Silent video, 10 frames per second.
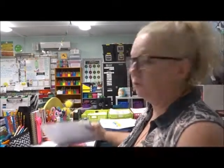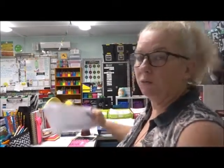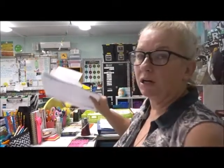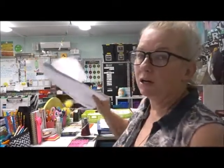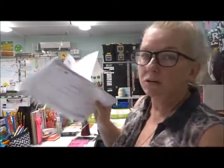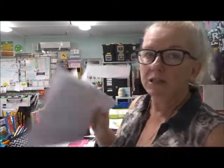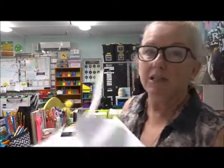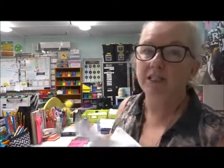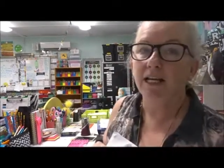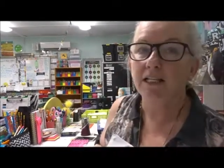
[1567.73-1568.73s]
what I also
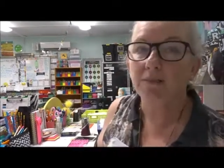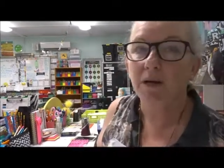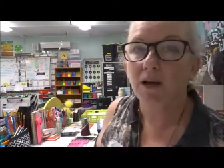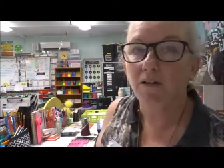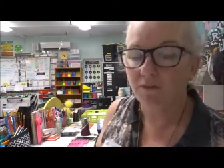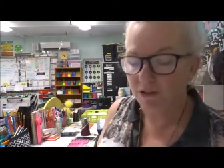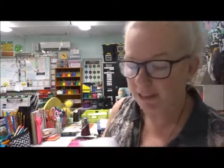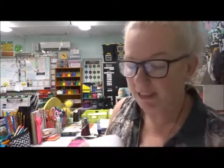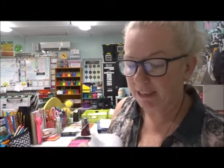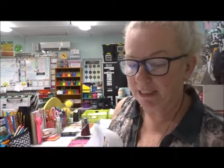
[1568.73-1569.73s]
take to my
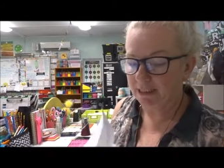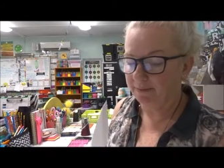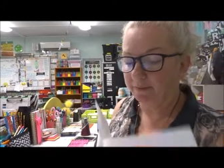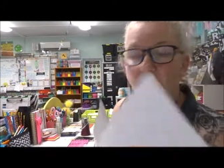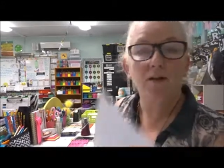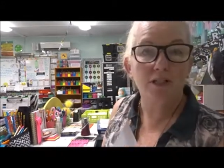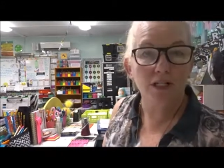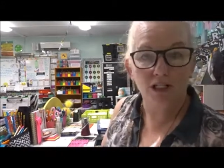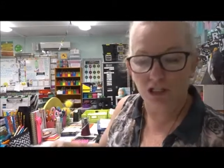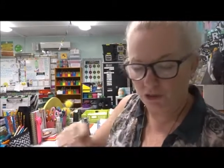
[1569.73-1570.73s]
conferences, I was
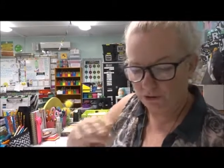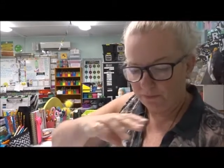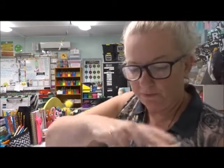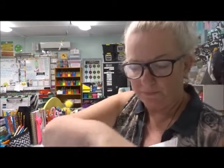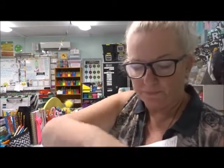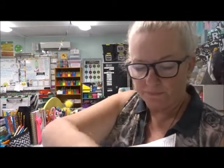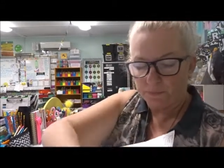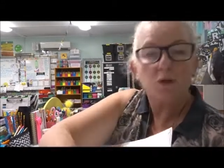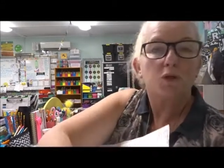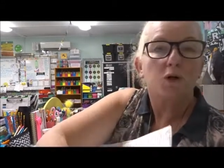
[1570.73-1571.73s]
going to show you,
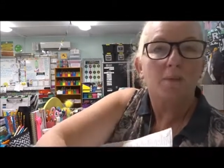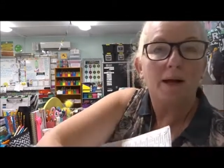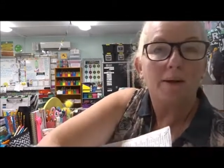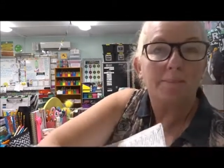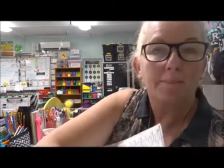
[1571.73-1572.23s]
or talk about,